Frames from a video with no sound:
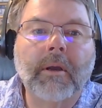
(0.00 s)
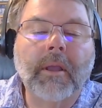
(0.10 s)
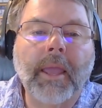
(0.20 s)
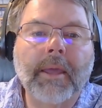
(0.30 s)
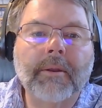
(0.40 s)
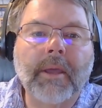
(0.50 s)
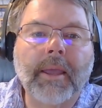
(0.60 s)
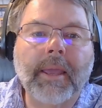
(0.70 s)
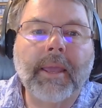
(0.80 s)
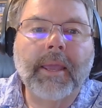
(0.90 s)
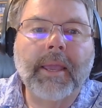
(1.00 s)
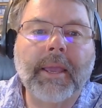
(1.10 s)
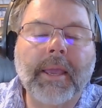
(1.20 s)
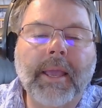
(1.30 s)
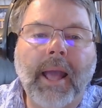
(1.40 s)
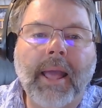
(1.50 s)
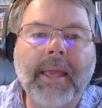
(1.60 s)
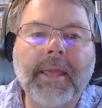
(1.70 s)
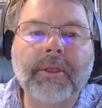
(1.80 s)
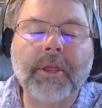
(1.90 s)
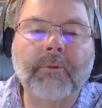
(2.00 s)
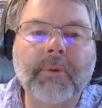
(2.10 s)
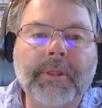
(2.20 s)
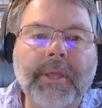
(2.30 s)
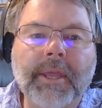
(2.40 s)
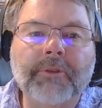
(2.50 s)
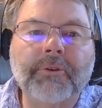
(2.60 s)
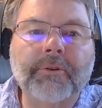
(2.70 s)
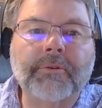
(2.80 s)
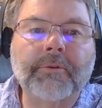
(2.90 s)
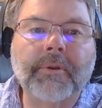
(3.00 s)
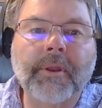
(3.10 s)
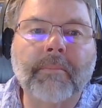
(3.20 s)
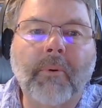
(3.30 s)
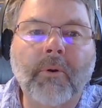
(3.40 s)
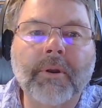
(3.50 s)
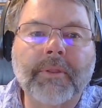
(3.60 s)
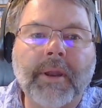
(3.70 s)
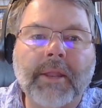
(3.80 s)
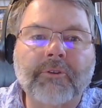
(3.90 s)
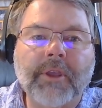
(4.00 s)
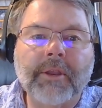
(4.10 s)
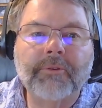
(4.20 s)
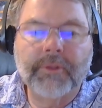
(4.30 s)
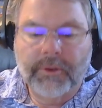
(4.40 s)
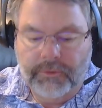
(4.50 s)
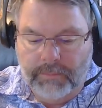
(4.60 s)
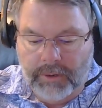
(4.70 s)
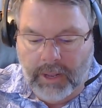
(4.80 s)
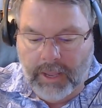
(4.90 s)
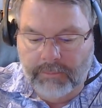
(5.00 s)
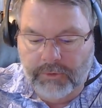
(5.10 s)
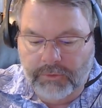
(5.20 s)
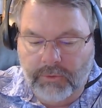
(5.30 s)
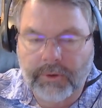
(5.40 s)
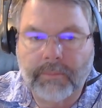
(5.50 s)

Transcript: And it really isn't important that I change this, but I'm just going to